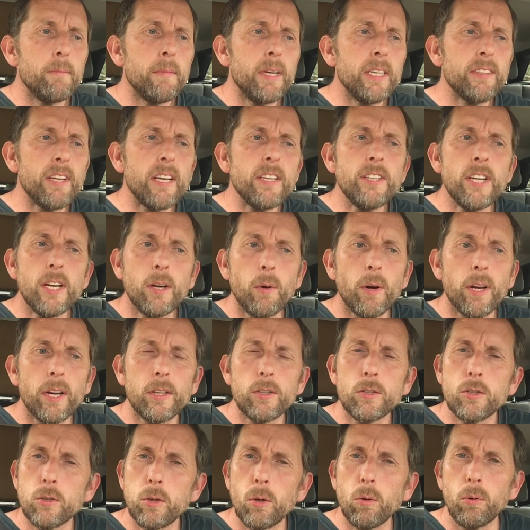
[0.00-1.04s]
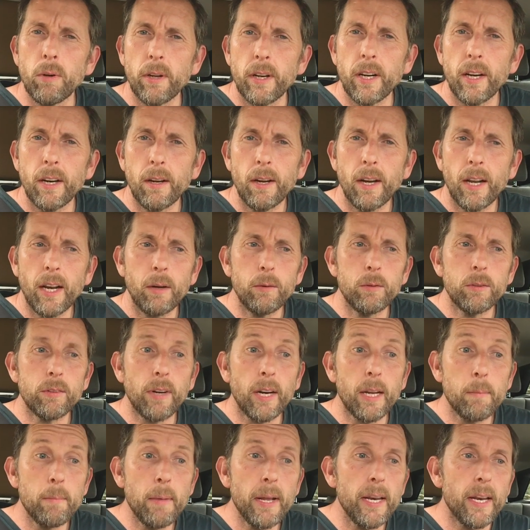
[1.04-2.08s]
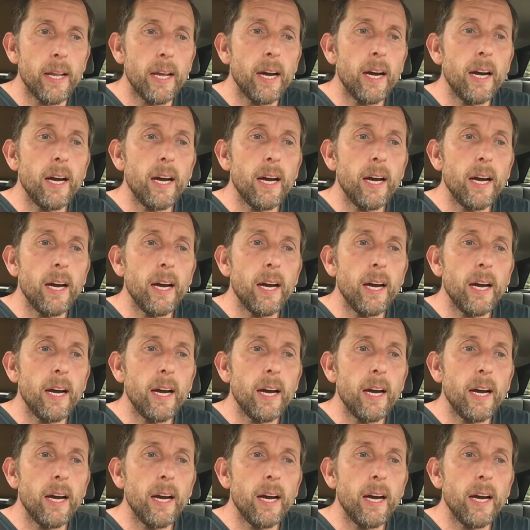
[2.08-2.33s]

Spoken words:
It's actually quite a good tool, and I would recommend it.